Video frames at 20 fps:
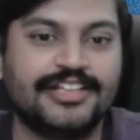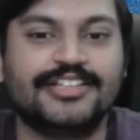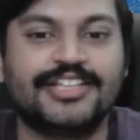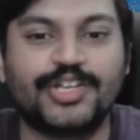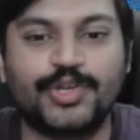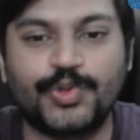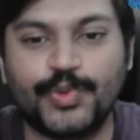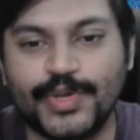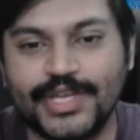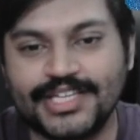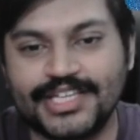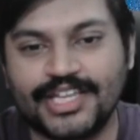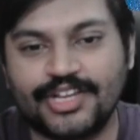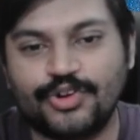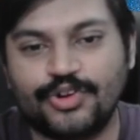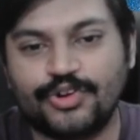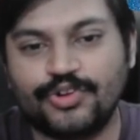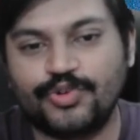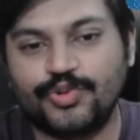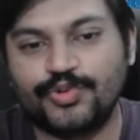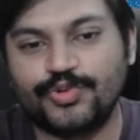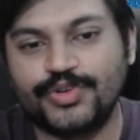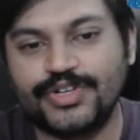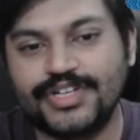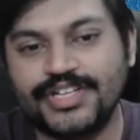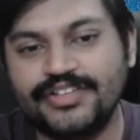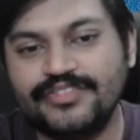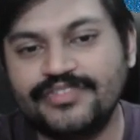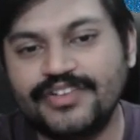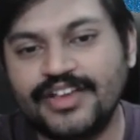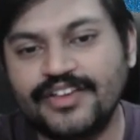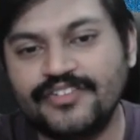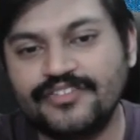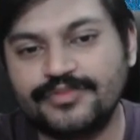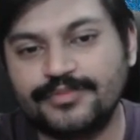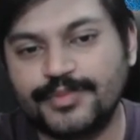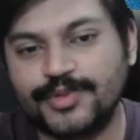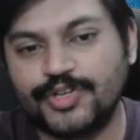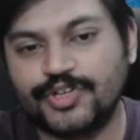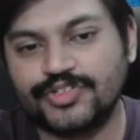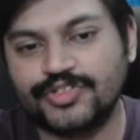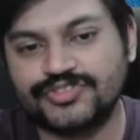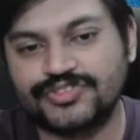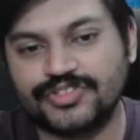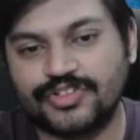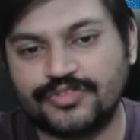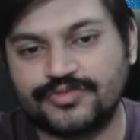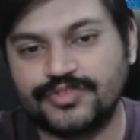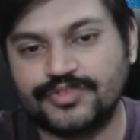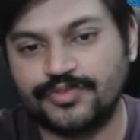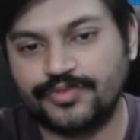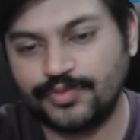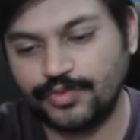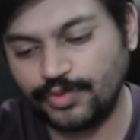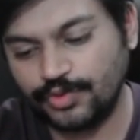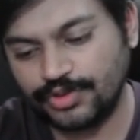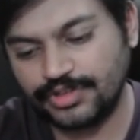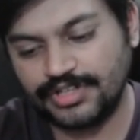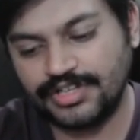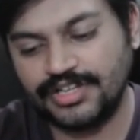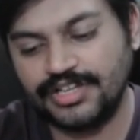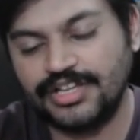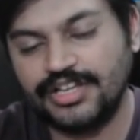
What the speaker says: The queen cannot go to d5 because of the fork.